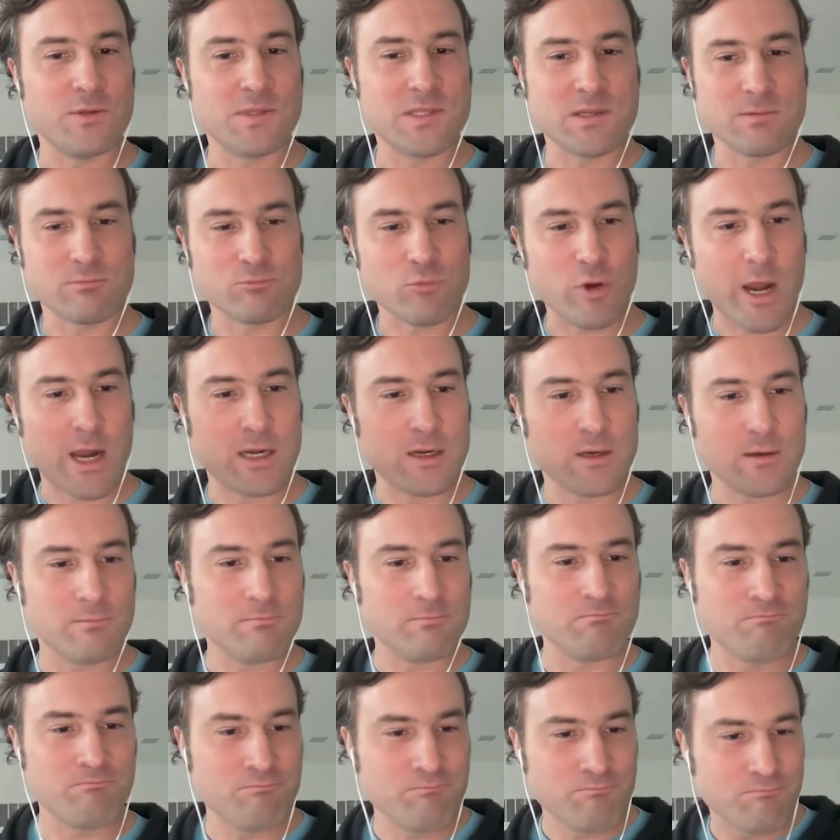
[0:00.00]
some
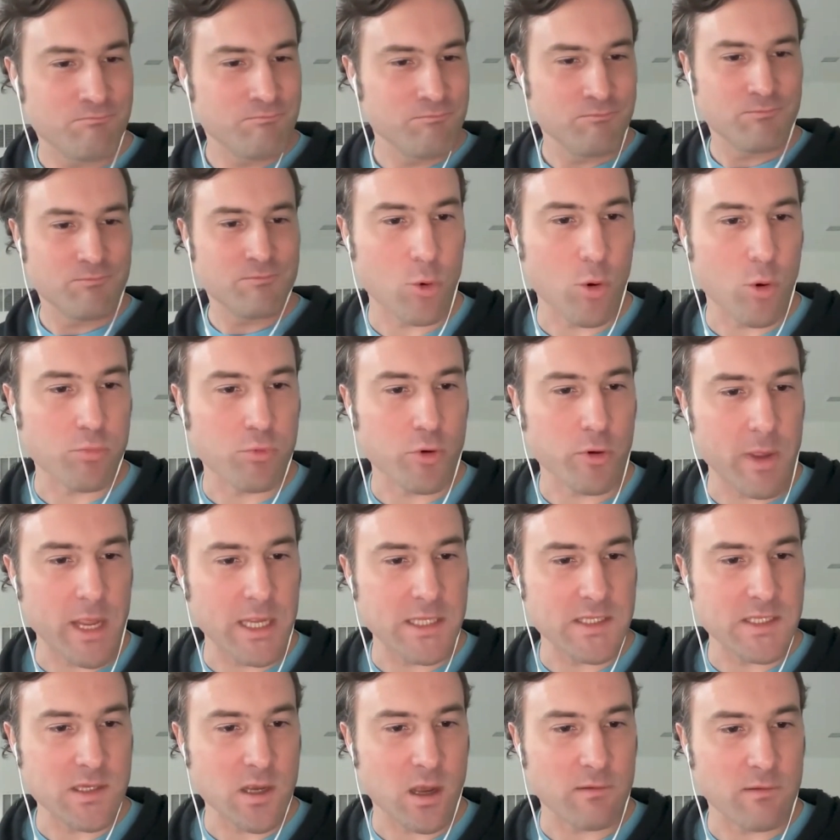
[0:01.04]
random corporate
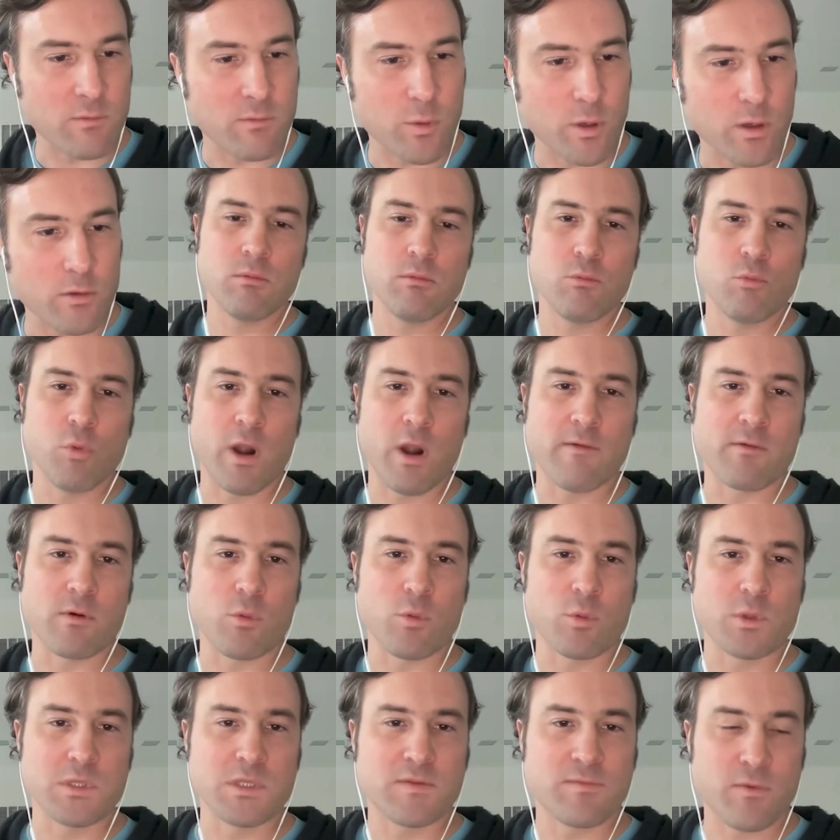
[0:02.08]
made software. Whatever
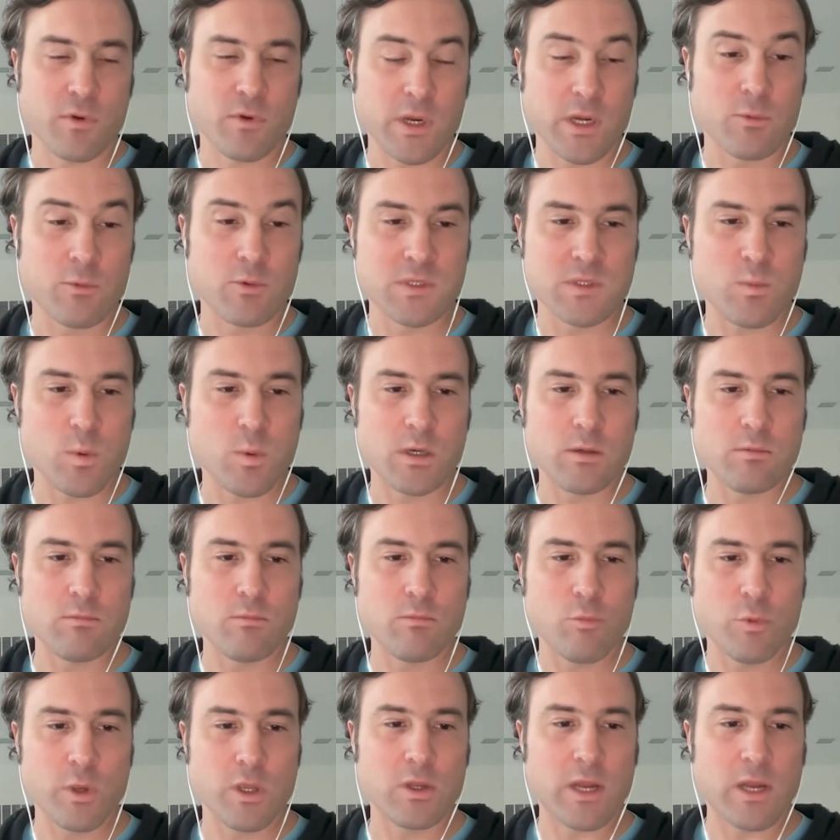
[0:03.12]
was free was what
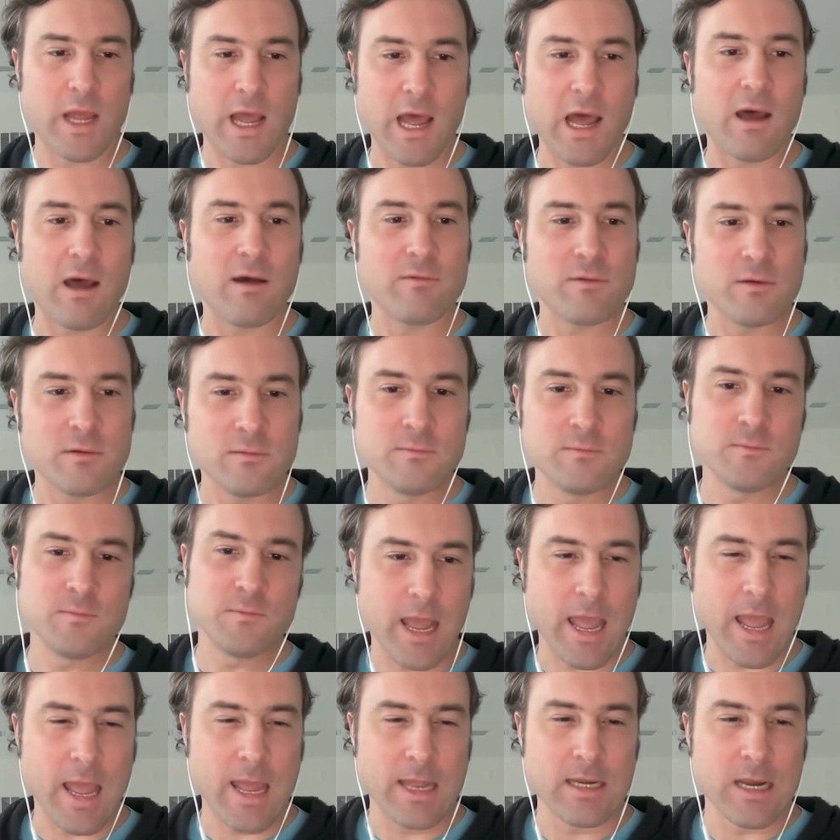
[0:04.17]
we could have.
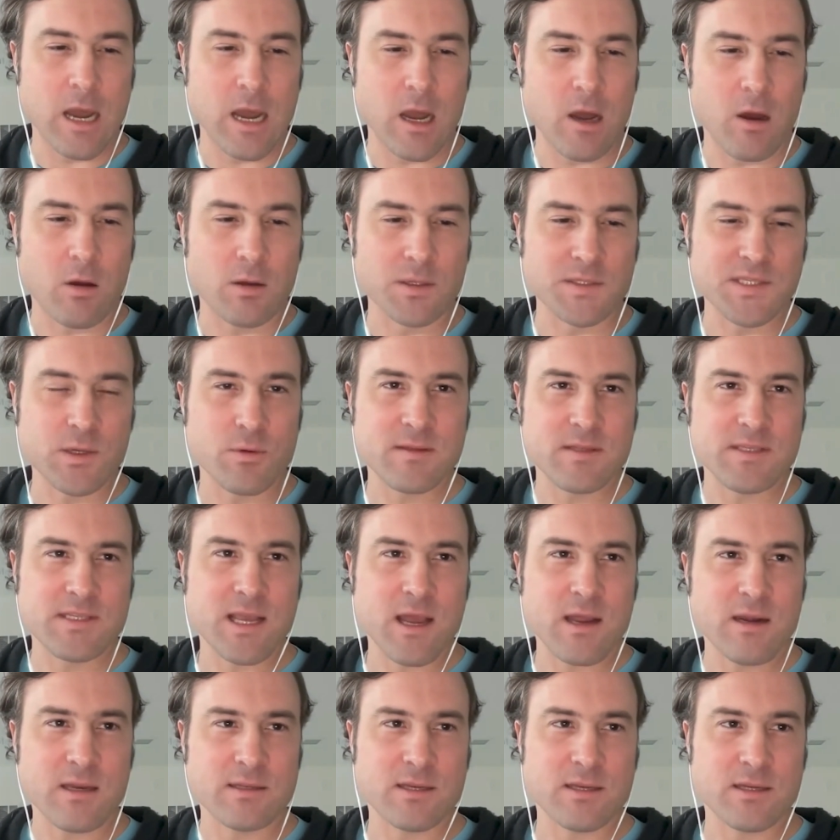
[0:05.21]
And also this
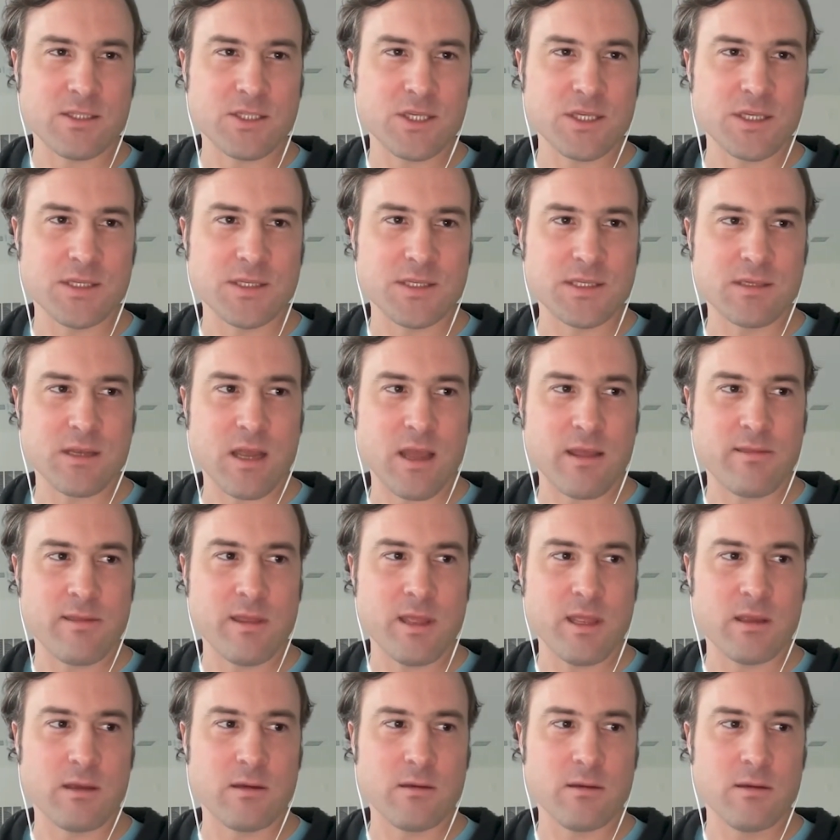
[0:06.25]
kind of touches, I
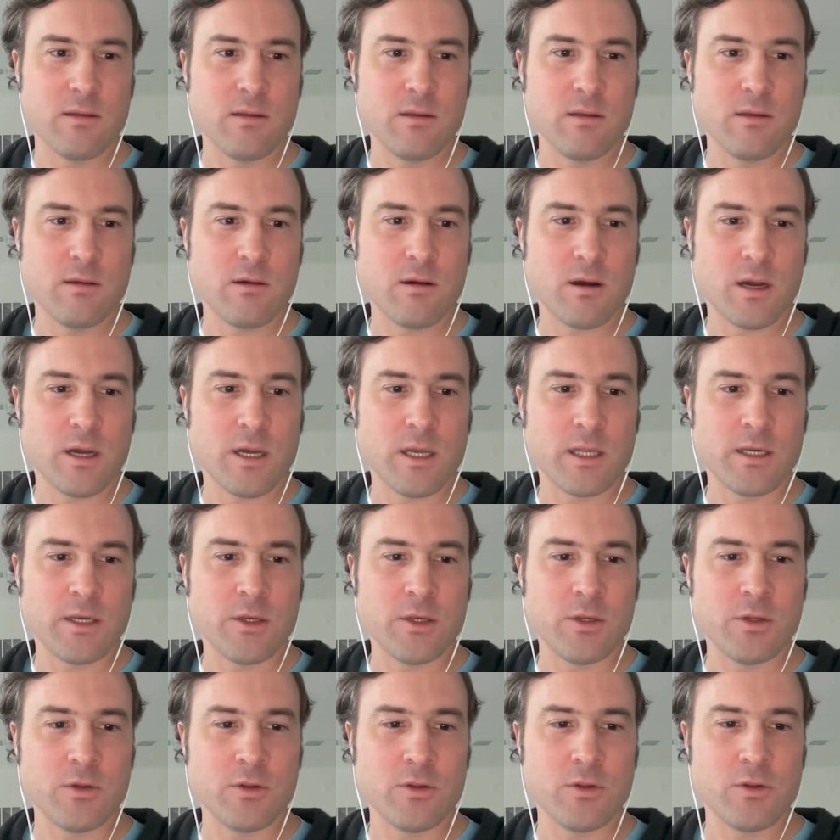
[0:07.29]
think,
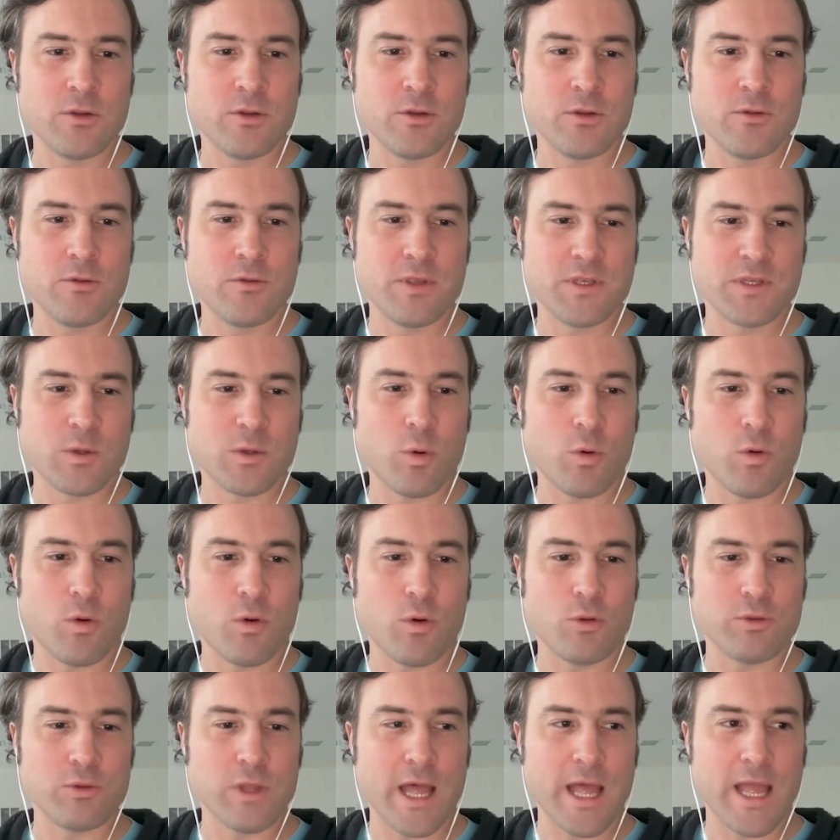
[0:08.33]
on this
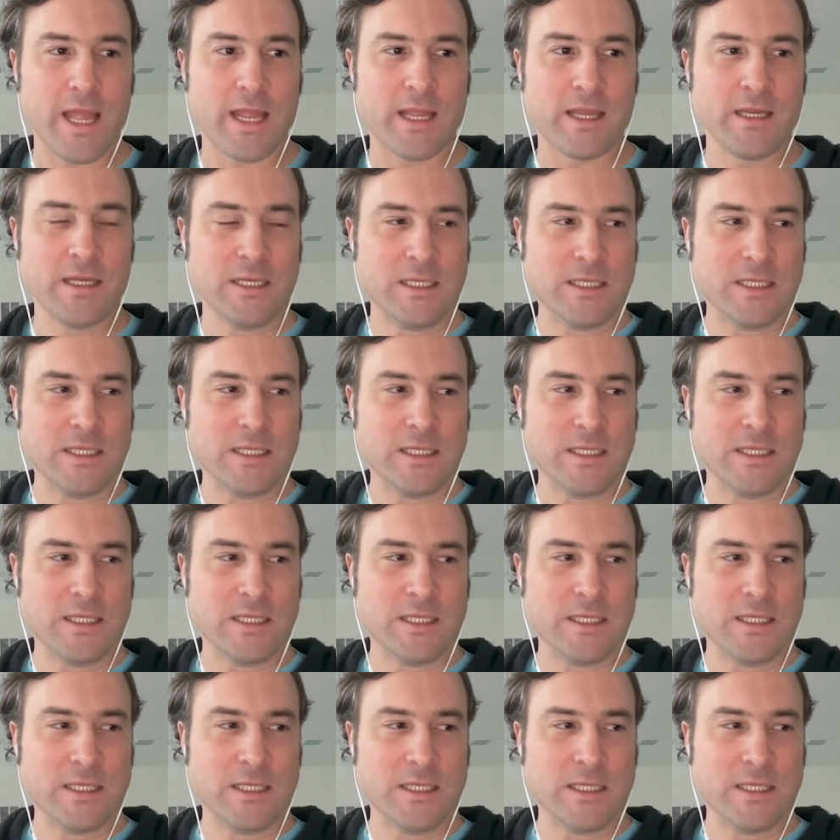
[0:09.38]
whole like